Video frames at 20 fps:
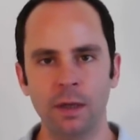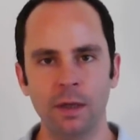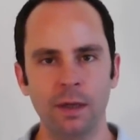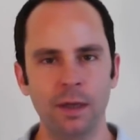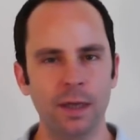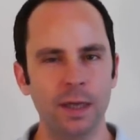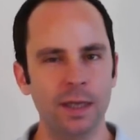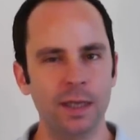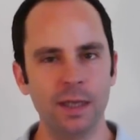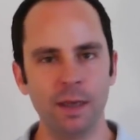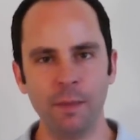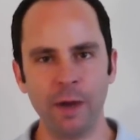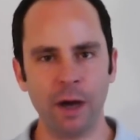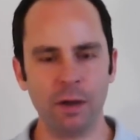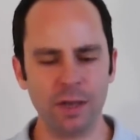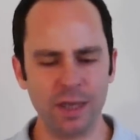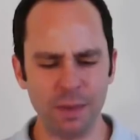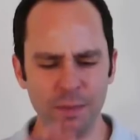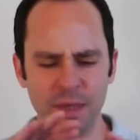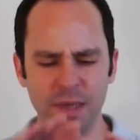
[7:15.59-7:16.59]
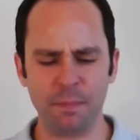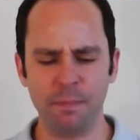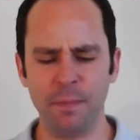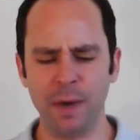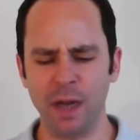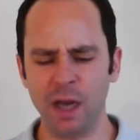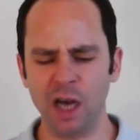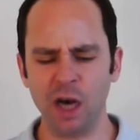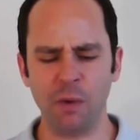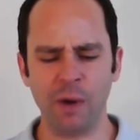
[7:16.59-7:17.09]
It somehow seems to
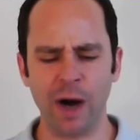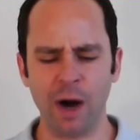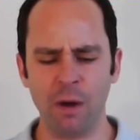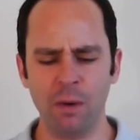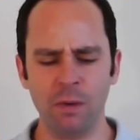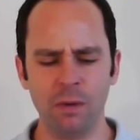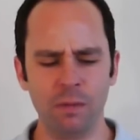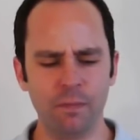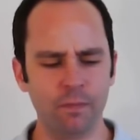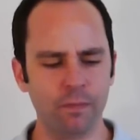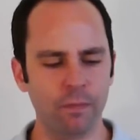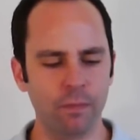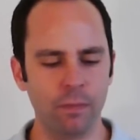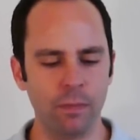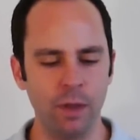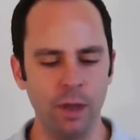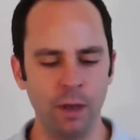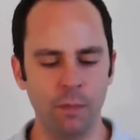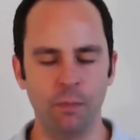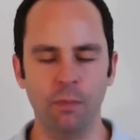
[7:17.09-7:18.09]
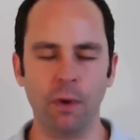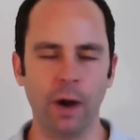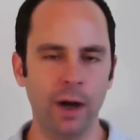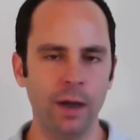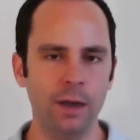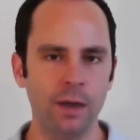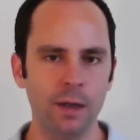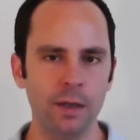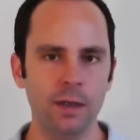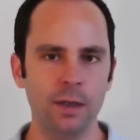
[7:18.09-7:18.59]
mellow out the
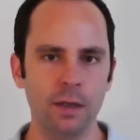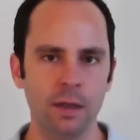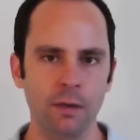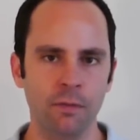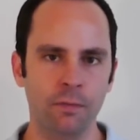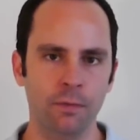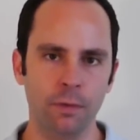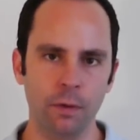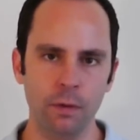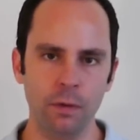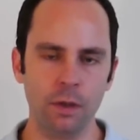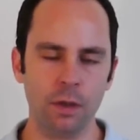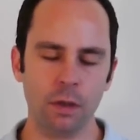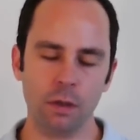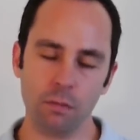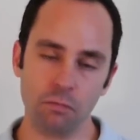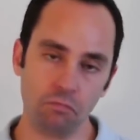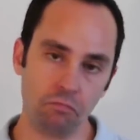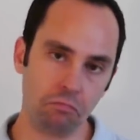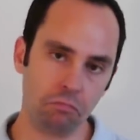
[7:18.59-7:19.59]
brightness in the fruits,